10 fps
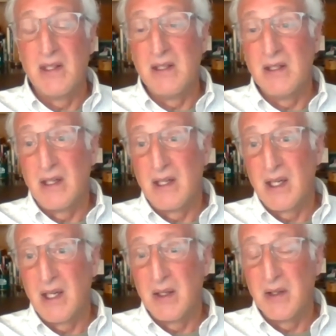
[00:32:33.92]
The
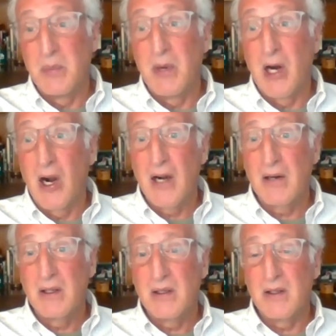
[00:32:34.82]

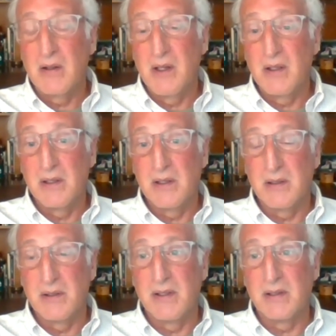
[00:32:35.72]
bar,
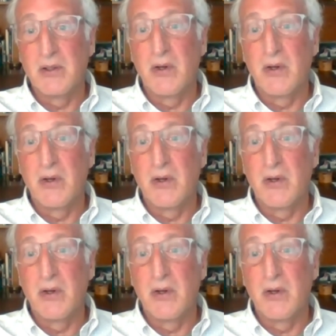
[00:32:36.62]
the